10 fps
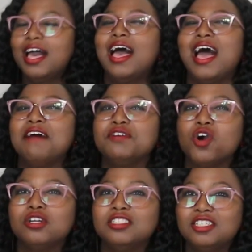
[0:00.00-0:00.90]
have
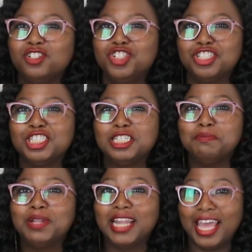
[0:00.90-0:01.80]
a
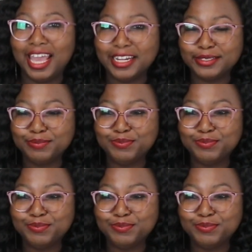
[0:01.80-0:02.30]
contingency plan.